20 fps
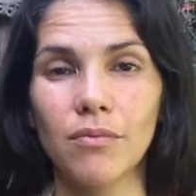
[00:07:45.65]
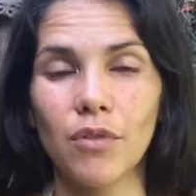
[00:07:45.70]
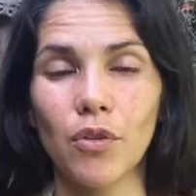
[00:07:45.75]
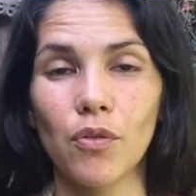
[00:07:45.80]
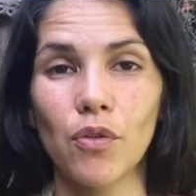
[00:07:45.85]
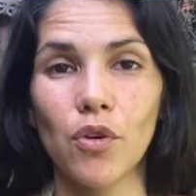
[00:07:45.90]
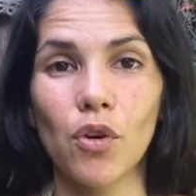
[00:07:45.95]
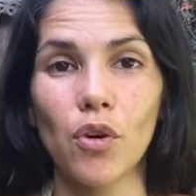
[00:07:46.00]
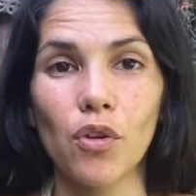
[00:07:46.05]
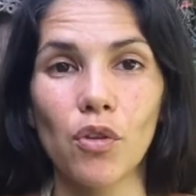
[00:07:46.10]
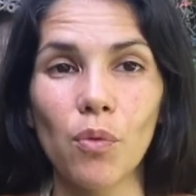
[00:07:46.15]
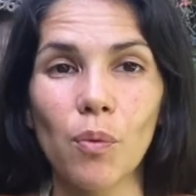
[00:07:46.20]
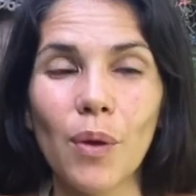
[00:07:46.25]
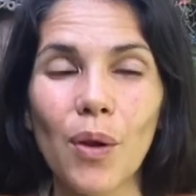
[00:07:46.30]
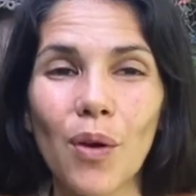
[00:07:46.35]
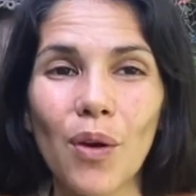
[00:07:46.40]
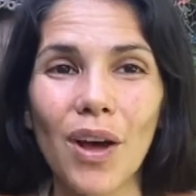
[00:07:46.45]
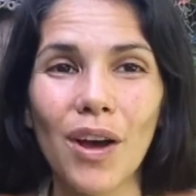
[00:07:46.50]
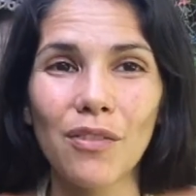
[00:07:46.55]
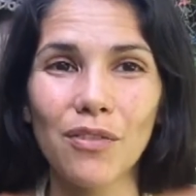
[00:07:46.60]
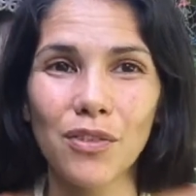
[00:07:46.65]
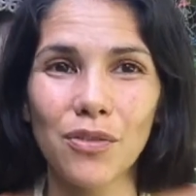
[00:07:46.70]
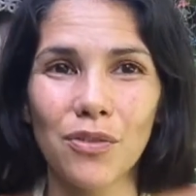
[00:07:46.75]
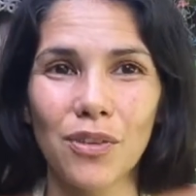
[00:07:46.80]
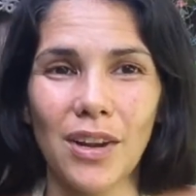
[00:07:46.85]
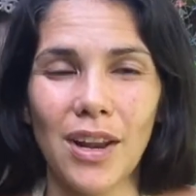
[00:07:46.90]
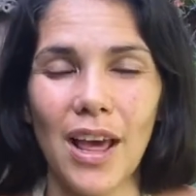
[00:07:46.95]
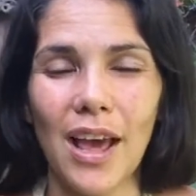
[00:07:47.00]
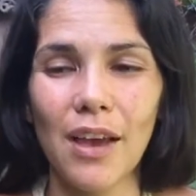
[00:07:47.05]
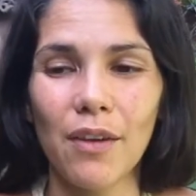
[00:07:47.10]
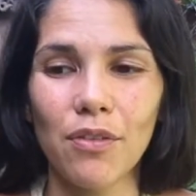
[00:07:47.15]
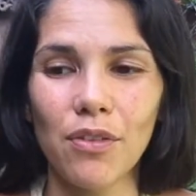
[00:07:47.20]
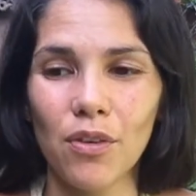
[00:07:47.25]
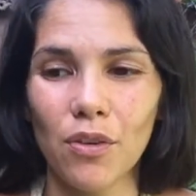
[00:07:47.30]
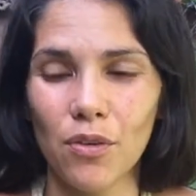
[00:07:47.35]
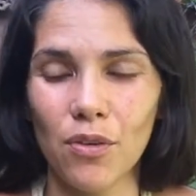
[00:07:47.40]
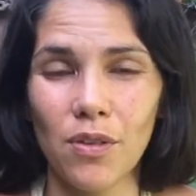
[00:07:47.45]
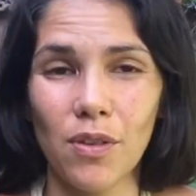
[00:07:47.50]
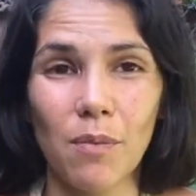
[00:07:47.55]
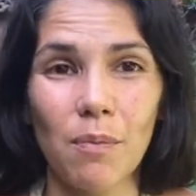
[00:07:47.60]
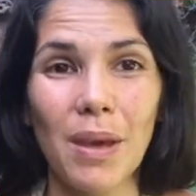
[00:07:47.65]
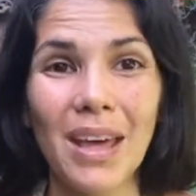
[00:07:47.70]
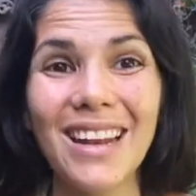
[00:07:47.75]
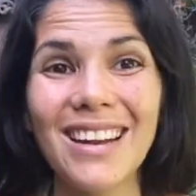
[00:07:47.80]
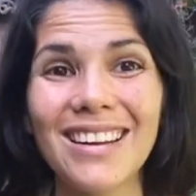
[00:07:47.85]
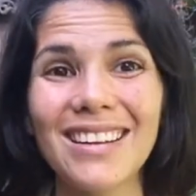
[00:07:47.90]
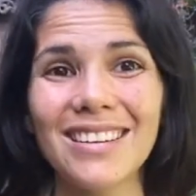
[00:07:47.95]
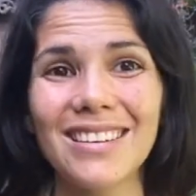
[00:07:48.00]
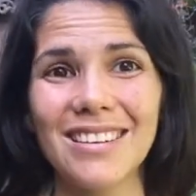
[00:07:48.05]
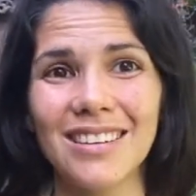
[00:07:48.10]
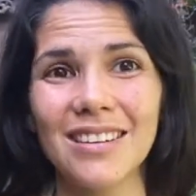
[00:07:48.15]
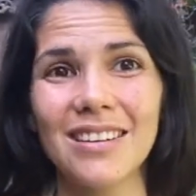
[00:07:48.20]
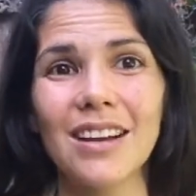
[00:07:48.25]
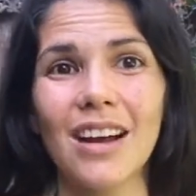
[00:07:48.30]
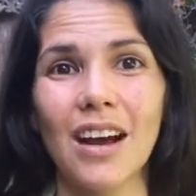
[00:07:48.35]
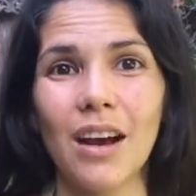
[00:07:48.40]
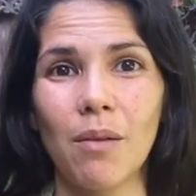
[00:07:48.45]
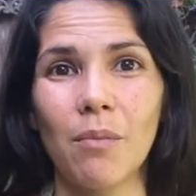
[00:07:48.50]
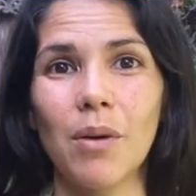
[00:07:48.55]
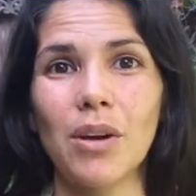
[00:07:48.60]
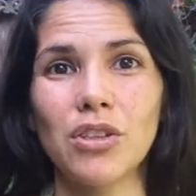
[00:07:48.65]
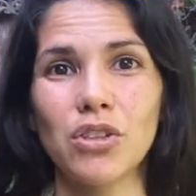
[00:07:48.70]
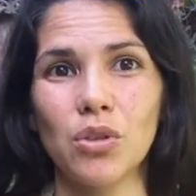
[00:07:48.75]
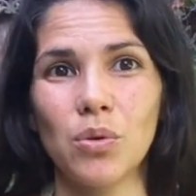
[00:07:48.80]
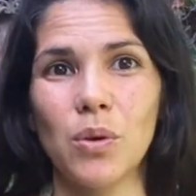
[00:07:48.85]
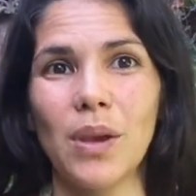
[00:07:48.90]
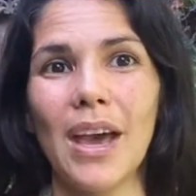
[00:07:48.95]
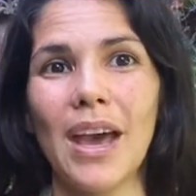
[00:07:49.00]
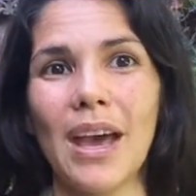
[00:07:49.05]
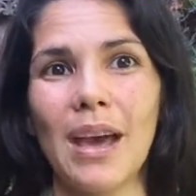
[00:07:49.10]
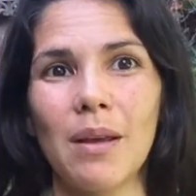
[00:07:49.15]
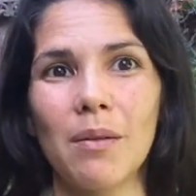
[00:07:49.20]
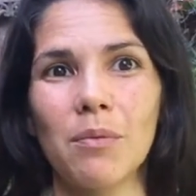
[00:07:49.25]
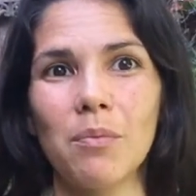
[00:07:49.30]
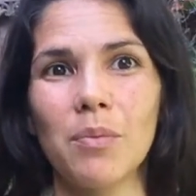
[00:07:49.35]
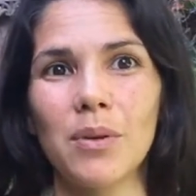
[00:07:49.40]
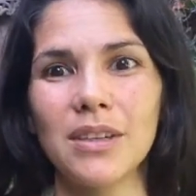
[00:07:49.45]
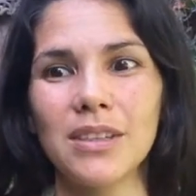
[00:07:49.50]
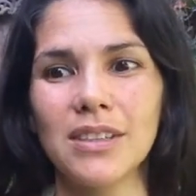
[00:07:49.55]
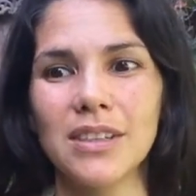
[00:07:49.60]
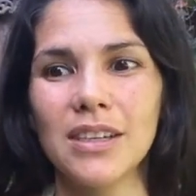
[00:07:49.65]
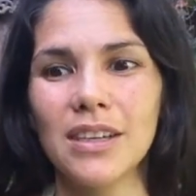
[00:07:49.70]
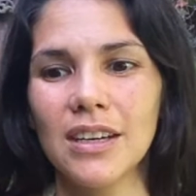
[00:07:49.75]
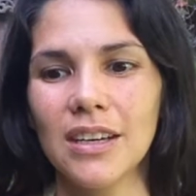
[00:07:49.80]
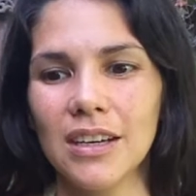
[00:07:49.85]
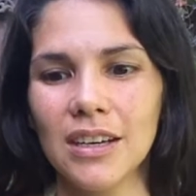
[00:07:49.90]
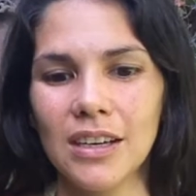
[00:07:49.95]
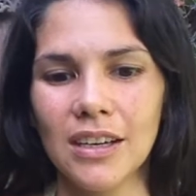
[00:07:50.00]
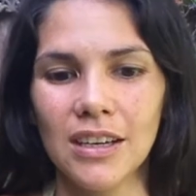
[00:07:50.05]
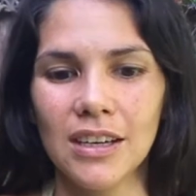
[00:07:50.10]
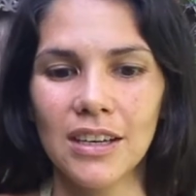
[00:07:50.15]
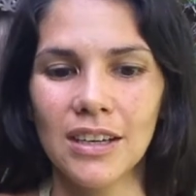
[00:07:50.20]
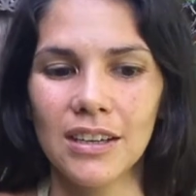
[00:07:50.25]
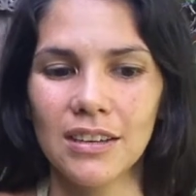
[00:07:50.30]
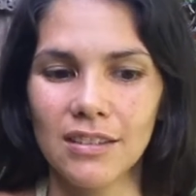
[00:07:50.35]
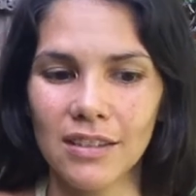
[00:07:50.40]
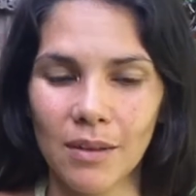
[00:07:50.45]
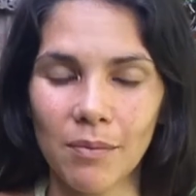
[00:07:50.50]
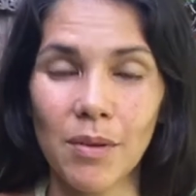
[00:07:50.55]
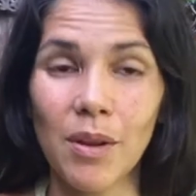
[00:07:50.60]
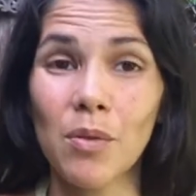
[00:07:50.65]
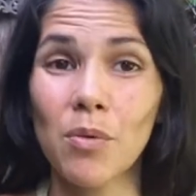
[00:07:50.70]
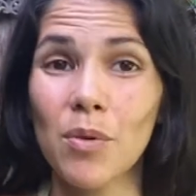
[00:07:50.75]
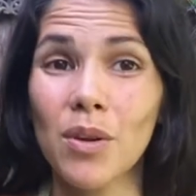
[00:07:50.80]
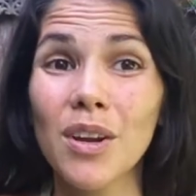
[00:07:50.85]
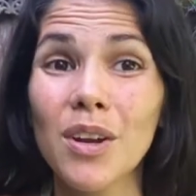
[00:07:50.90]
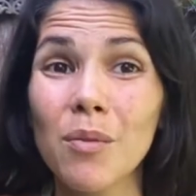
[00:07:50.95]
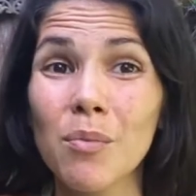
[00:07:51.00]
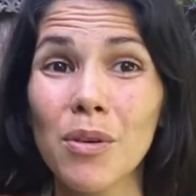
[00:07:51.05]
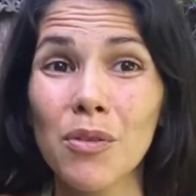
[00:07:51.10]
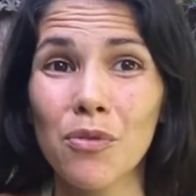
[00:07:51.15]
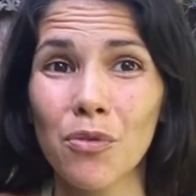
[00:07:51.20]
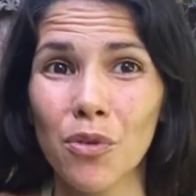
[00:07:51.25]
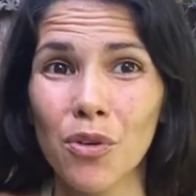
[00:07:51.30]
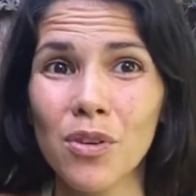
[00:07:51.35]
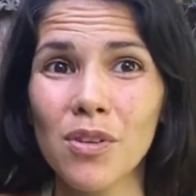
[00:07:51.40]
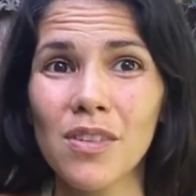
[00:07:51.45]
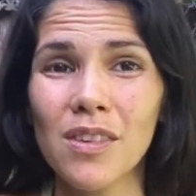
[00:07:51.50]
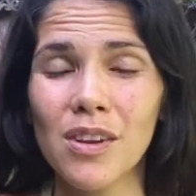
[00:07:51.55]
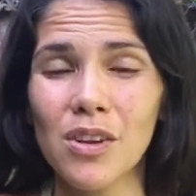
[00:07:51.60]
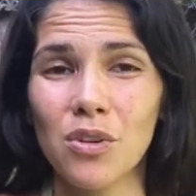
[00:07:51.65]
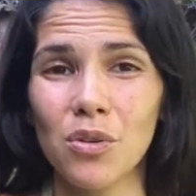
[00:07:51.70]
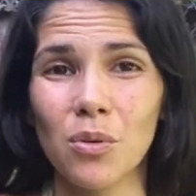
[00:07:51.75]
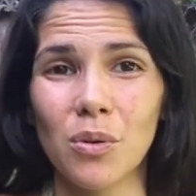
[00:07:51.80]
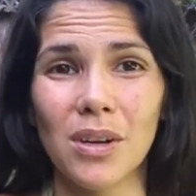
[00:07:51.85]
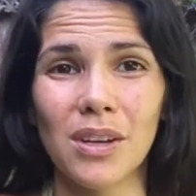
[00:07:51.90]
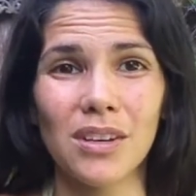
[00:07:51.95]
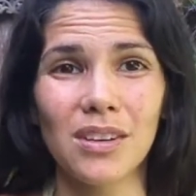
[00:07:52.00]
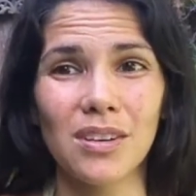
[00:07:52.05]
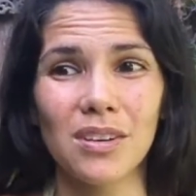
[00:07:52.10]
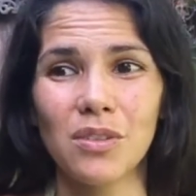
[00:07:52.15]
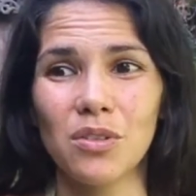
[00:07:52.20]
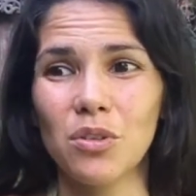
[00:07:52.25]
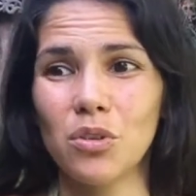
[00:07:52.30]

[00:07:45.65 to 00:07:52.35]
Of course, we all have different lives, so it's dependent how much you can, but sometimes we're going to be forced into it.